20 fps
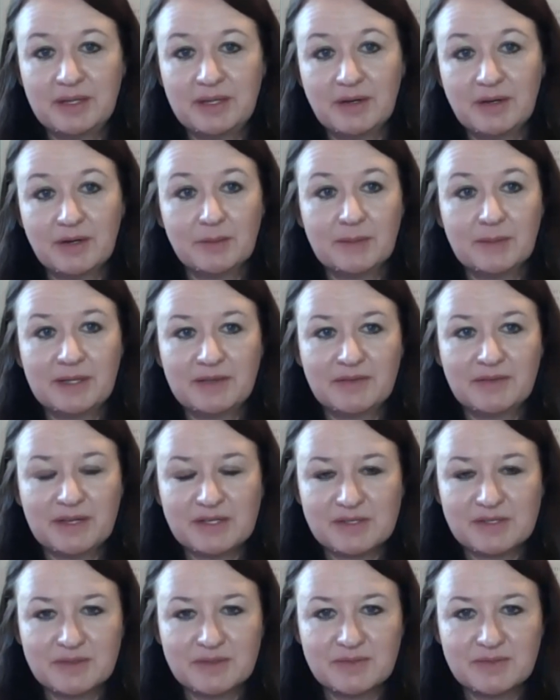in our
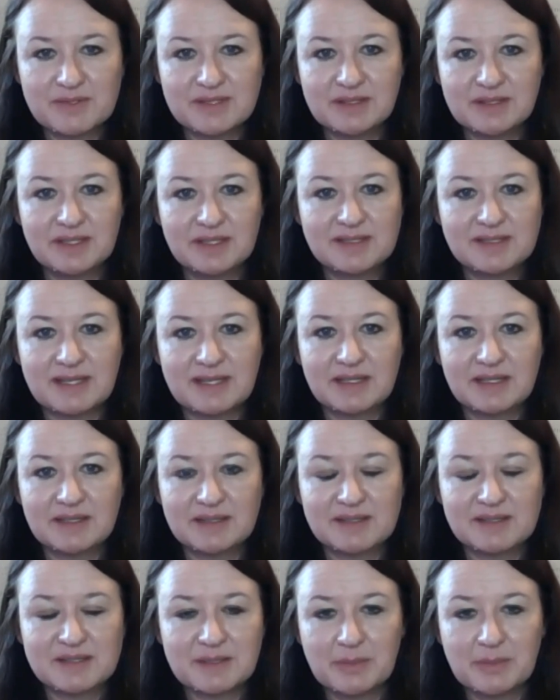manufacturing facilities
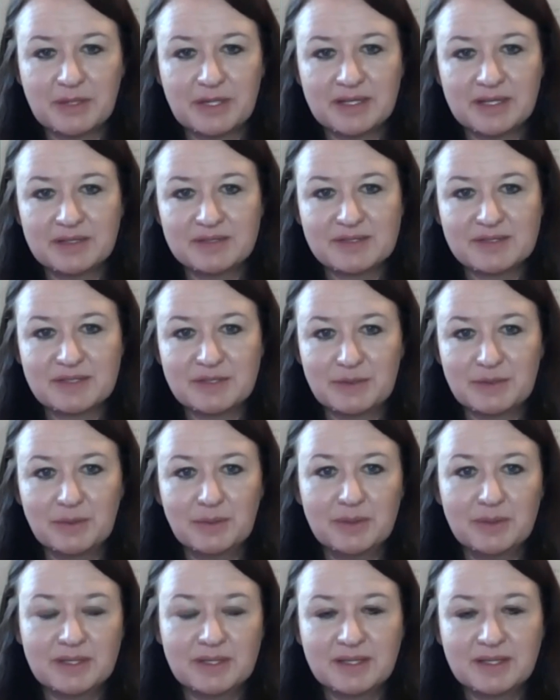and in suppliers
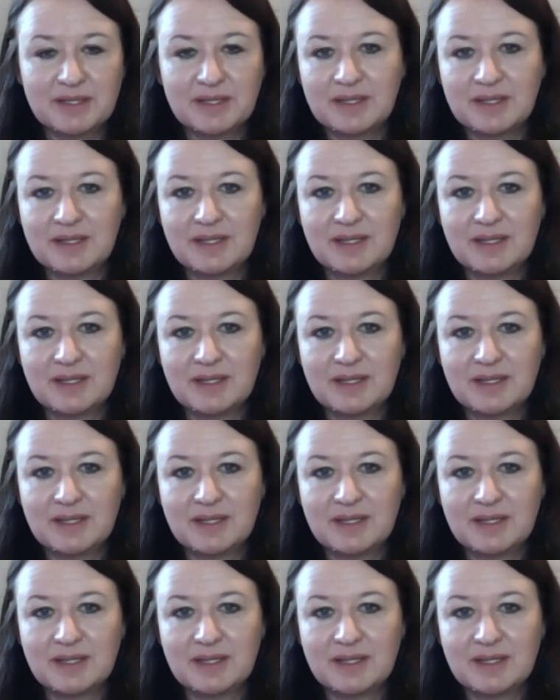too. And